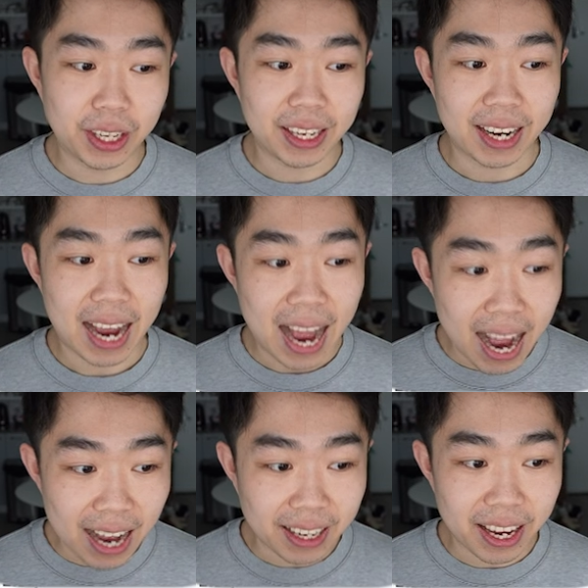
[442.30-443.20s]
can
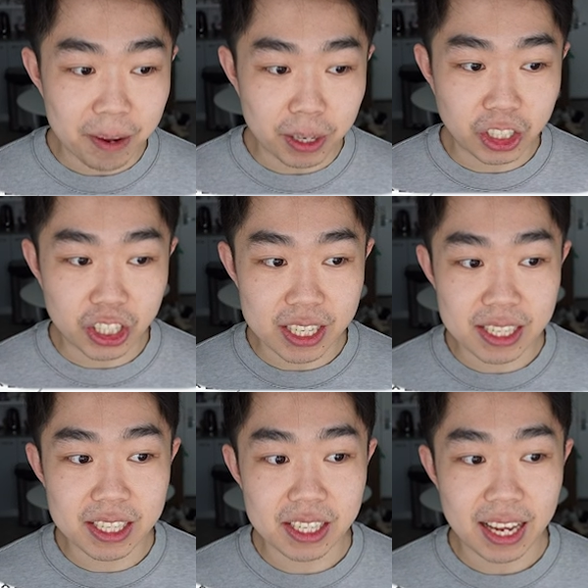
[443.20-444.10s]
add
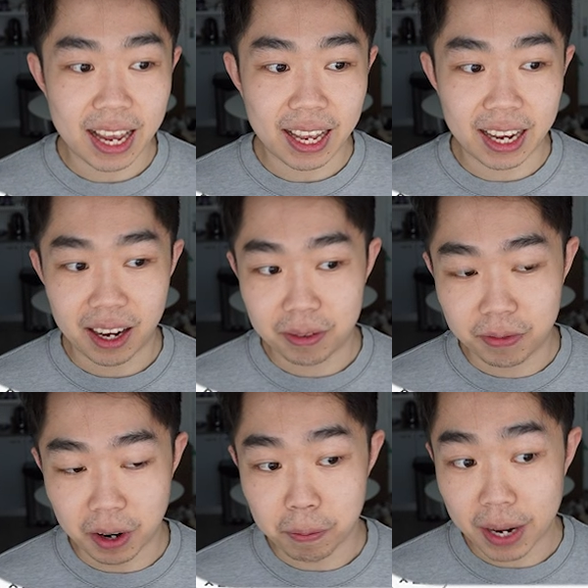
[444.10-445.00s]
images
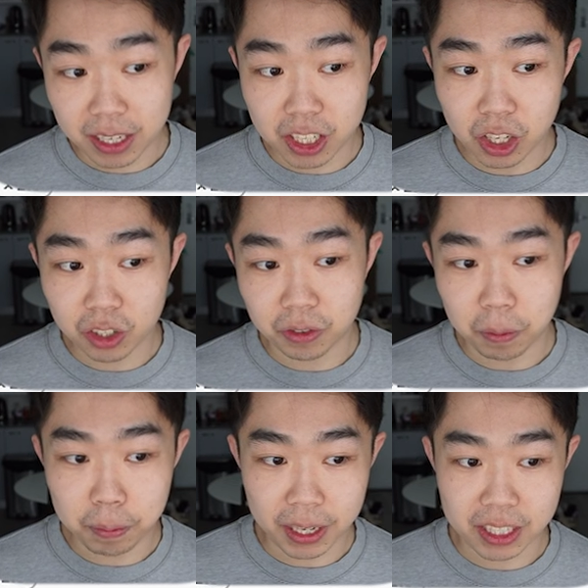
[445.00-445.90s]
from Pexels, from
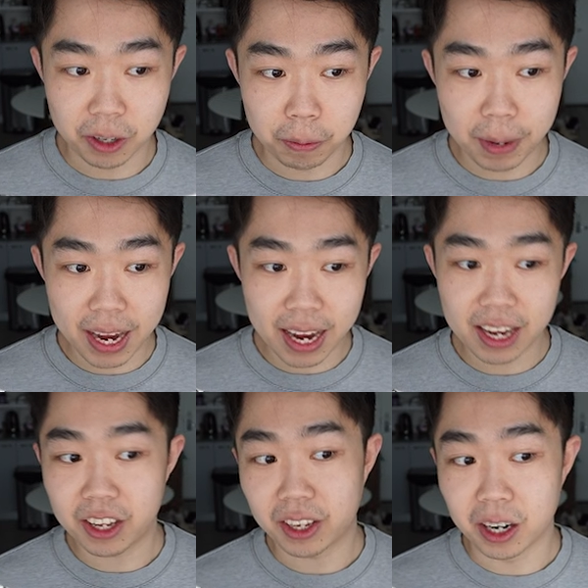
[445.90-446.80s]
Pixabay.
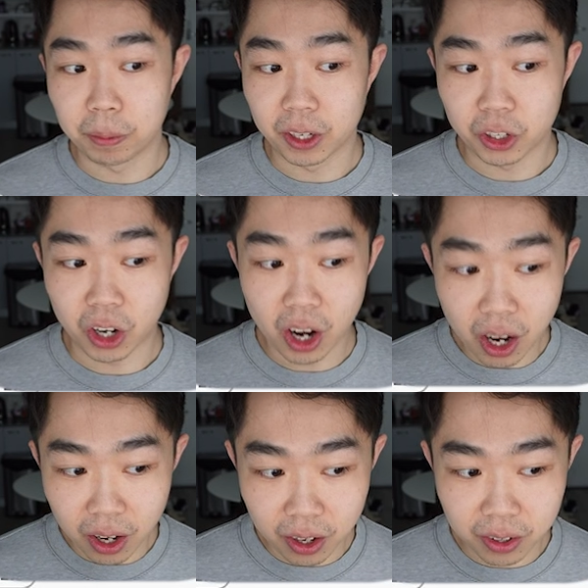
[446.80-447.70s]
You can upload your
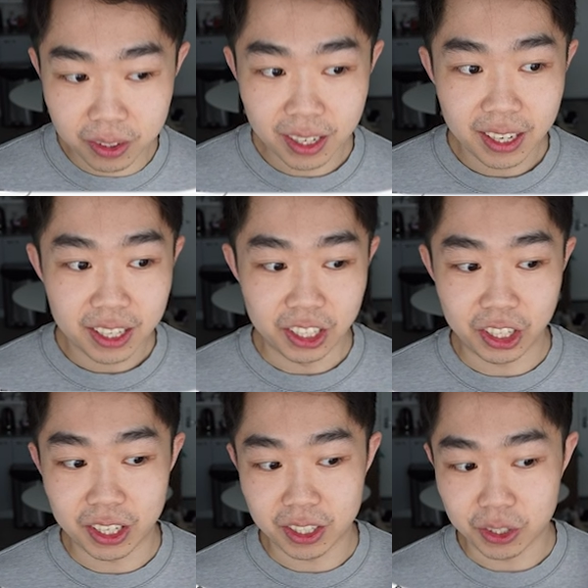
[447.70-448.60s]
own. You
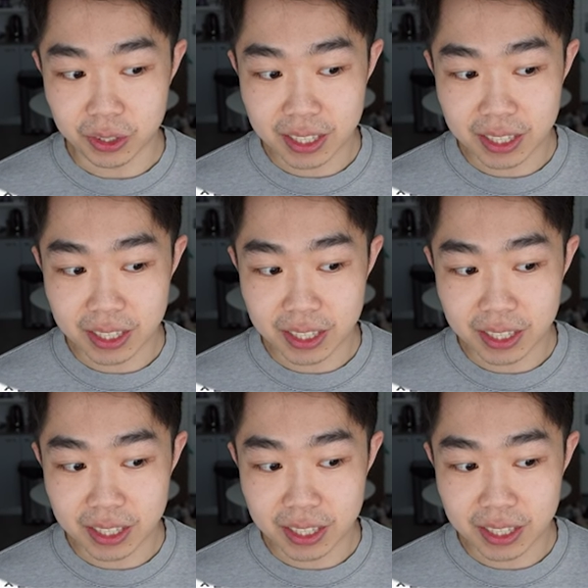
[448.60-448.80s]
can do